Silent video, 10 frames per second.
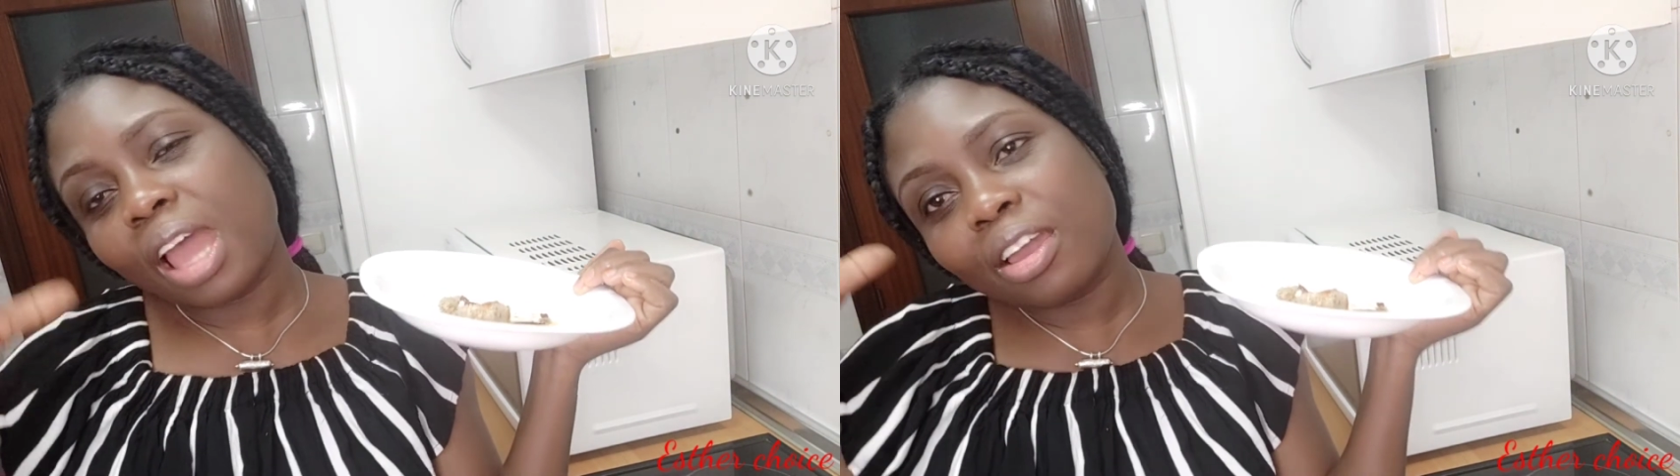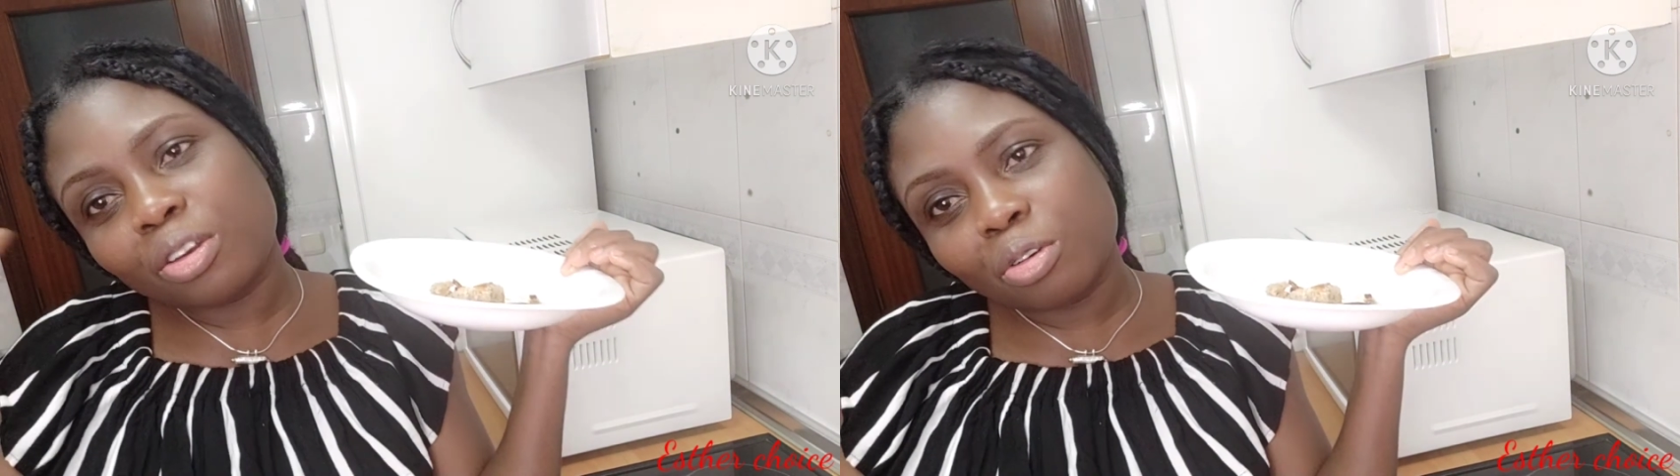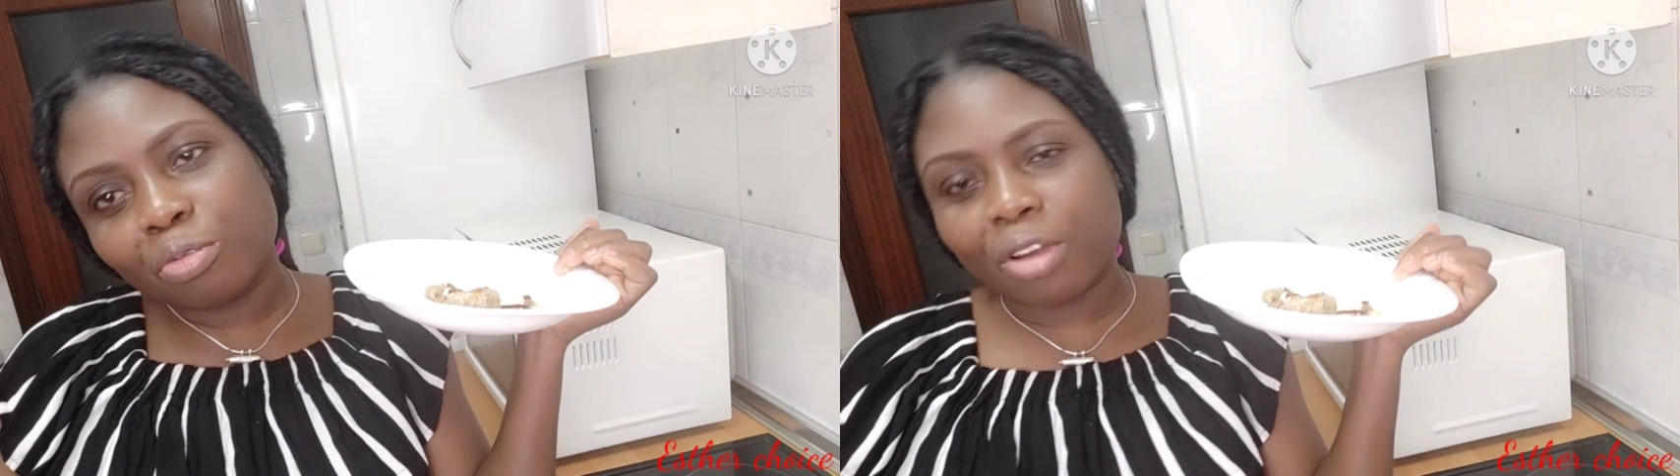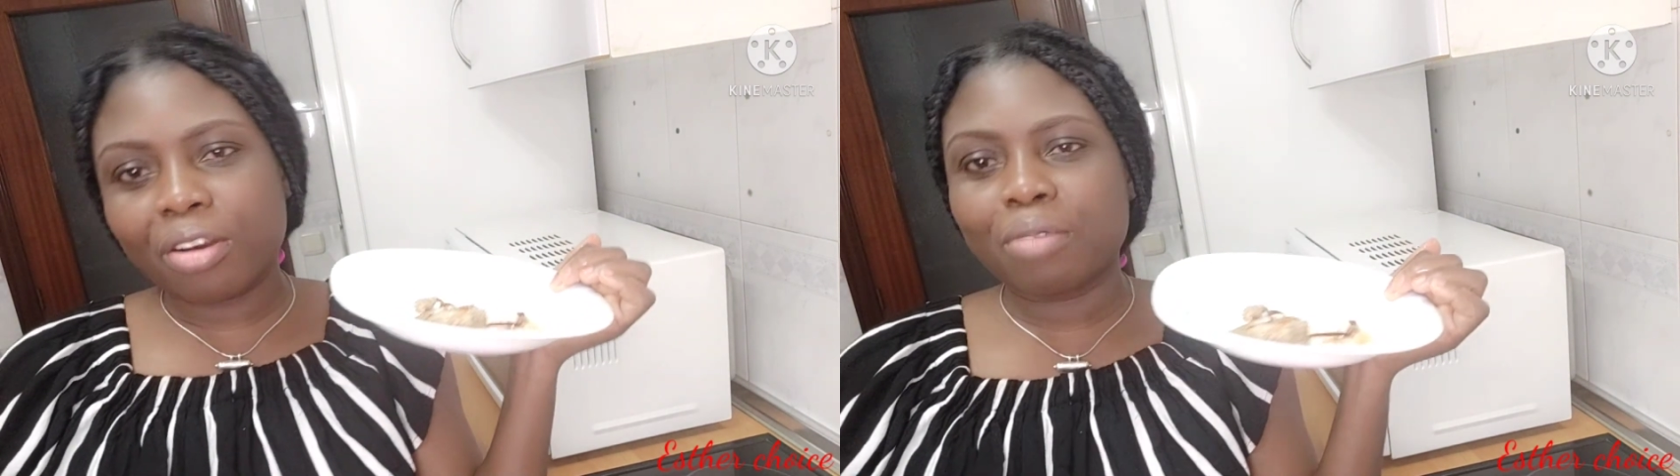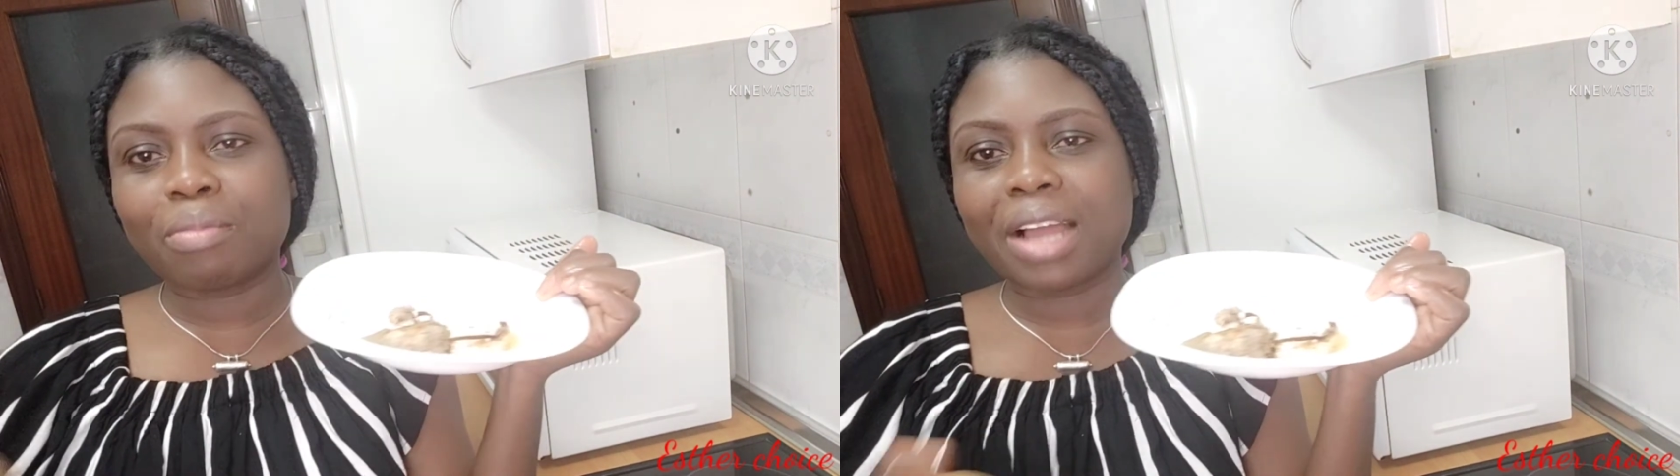Thank you
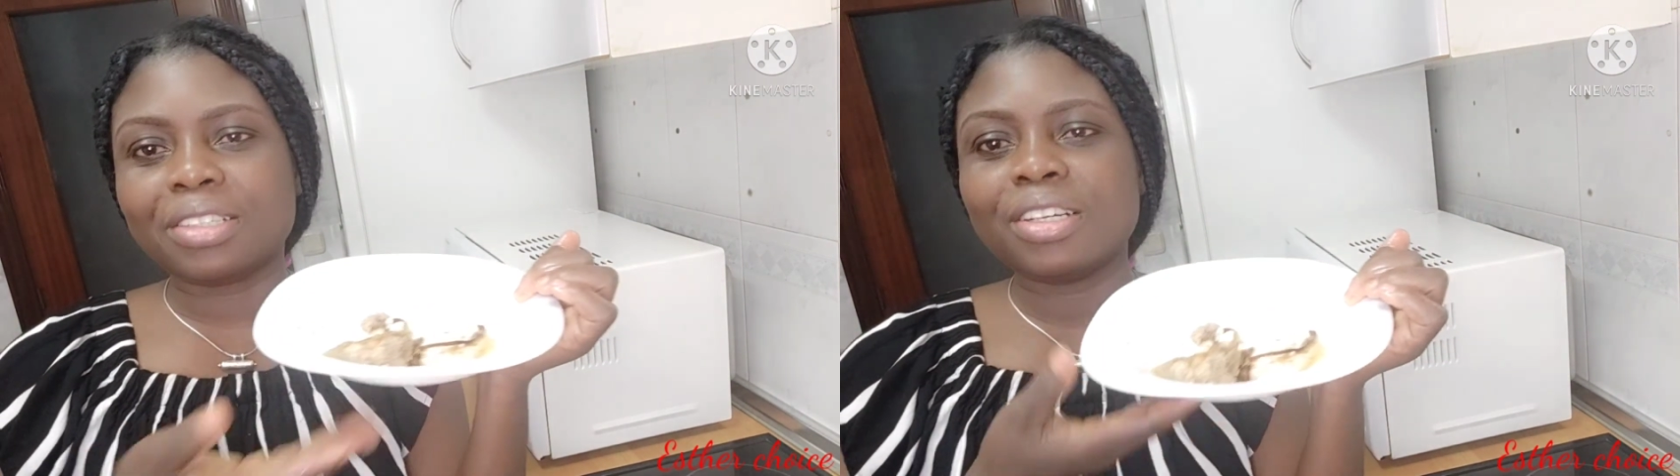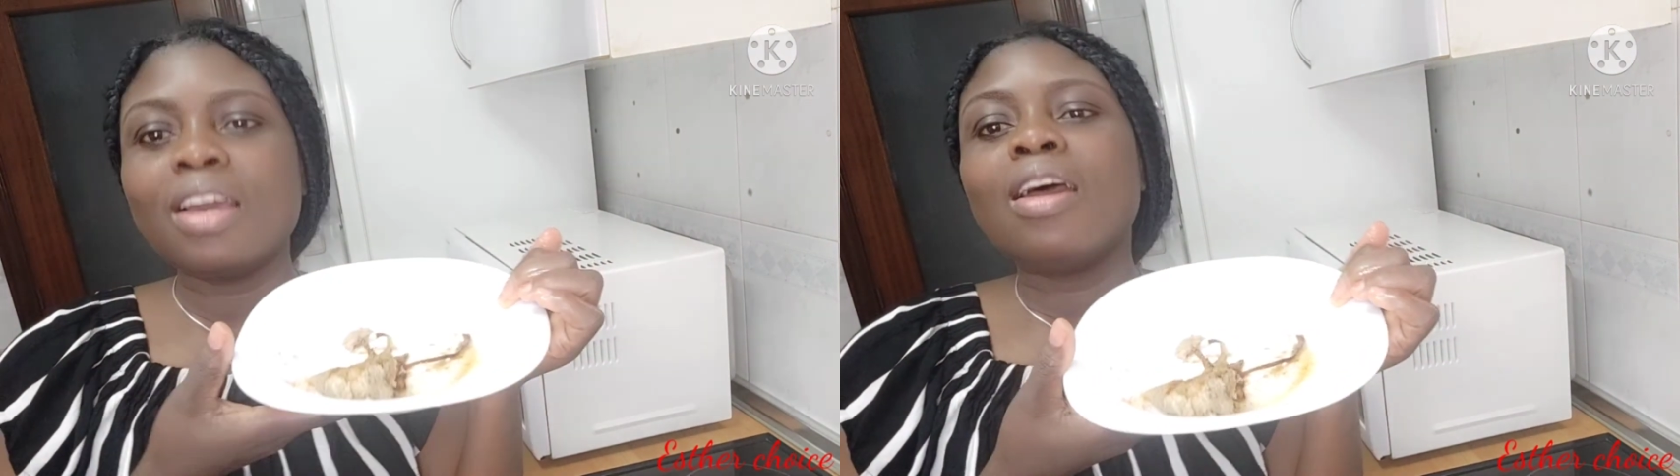very much.